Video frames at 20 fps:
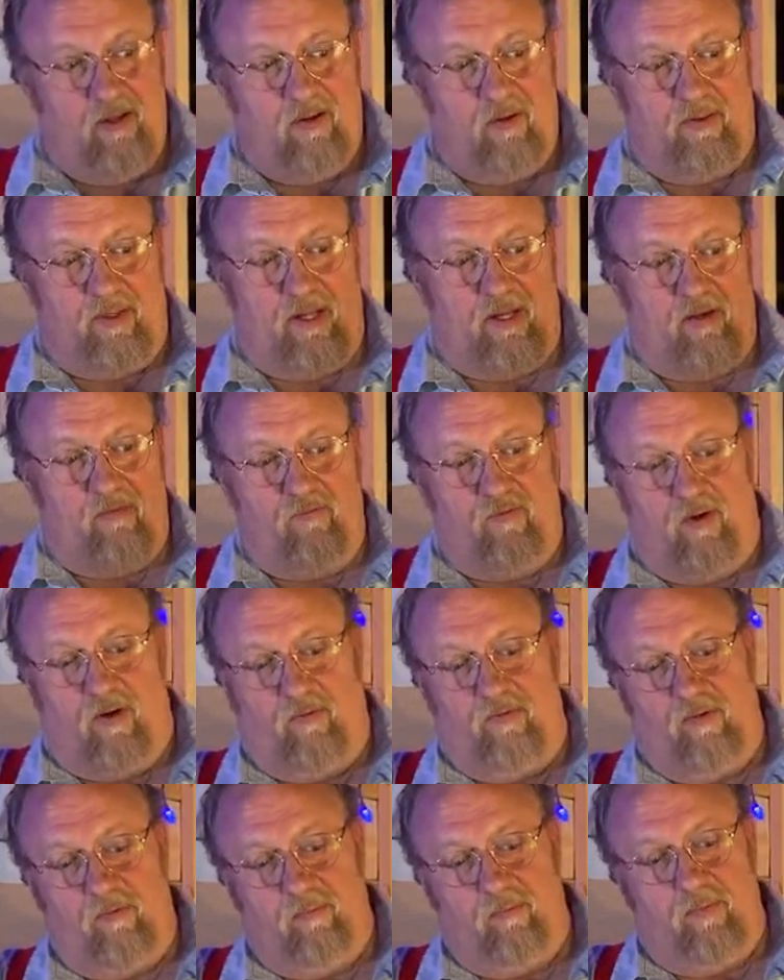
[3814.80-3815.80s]
that
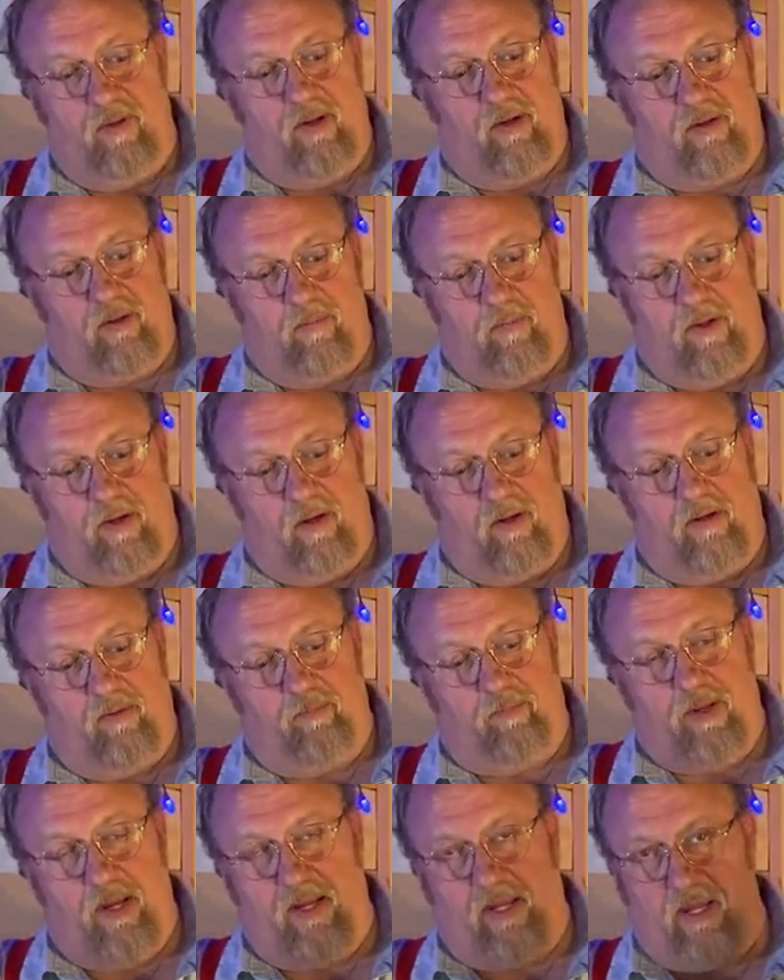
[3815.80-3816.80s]
involve the middle, the middle and
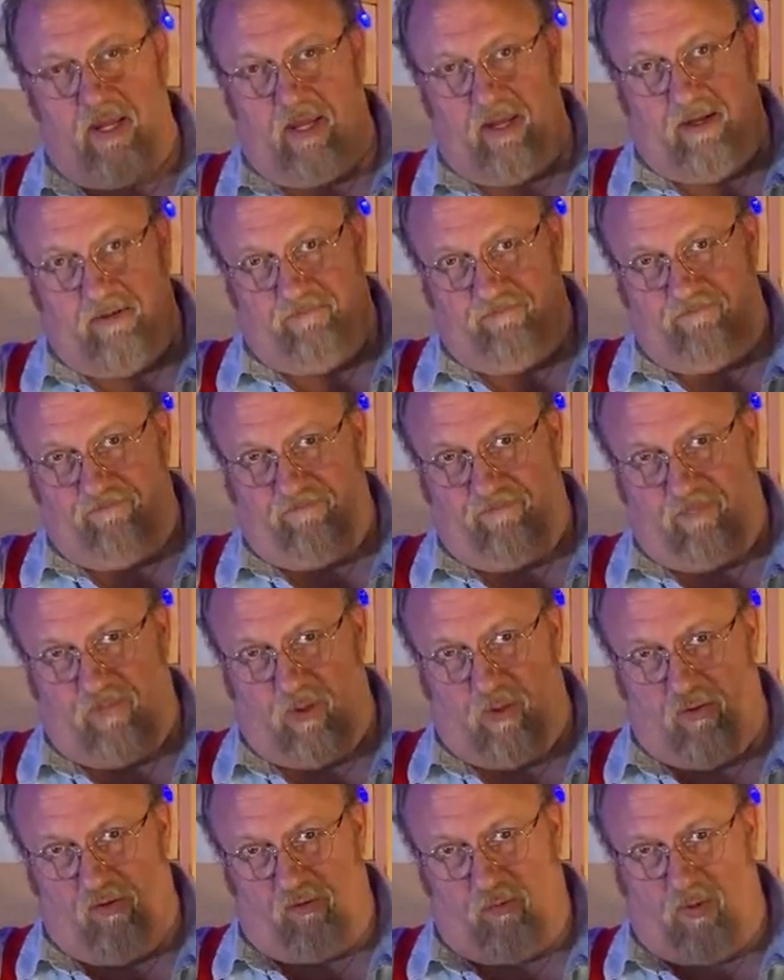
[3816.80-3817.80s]
pinky,
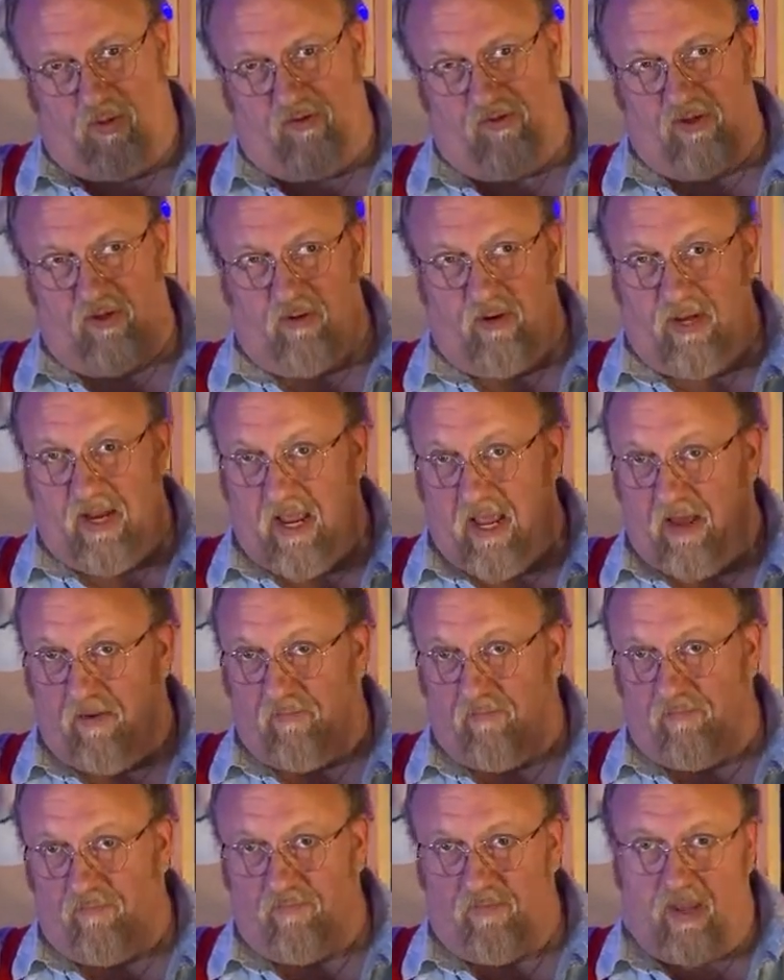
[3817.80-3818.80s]
those ones that are in
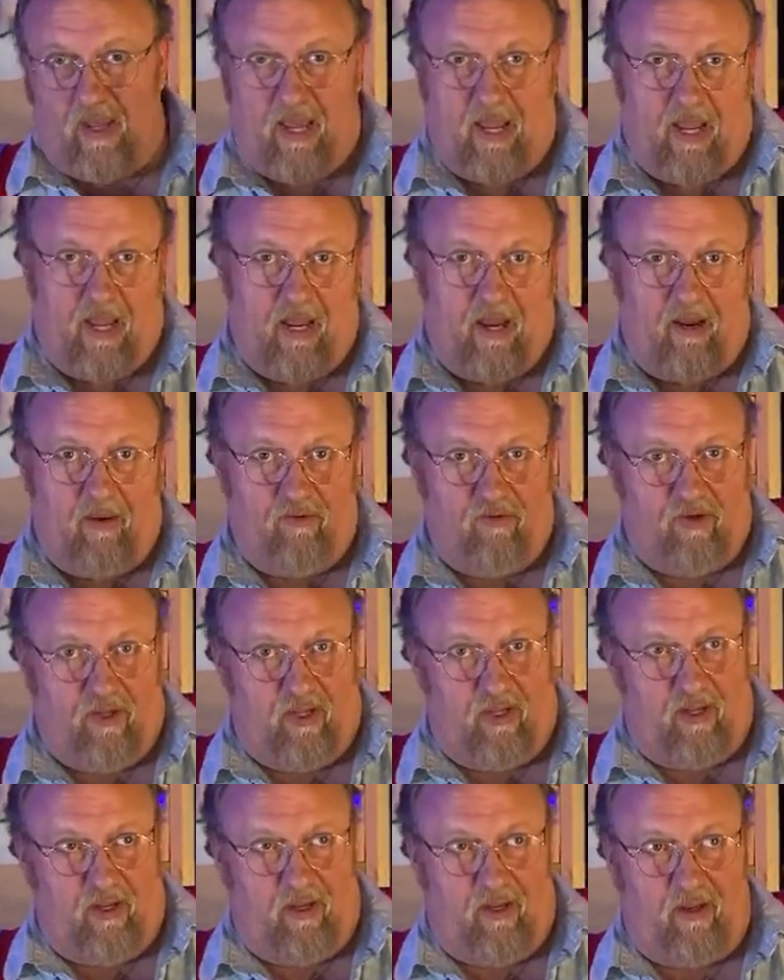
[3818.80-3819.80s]
F, A,
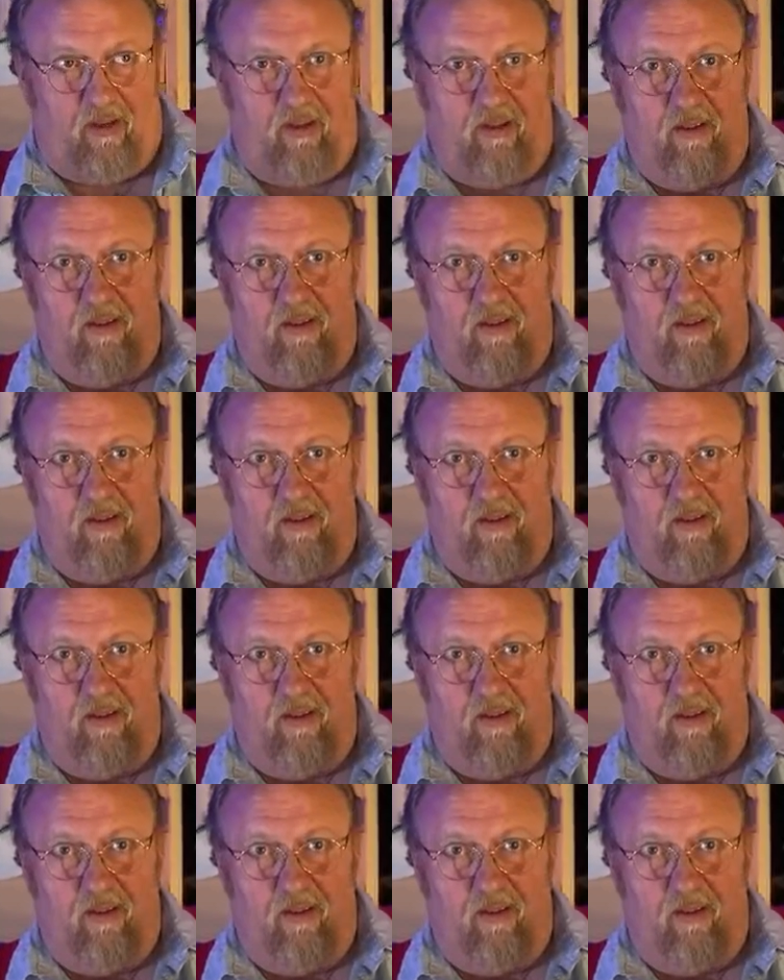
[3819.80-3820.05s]
D.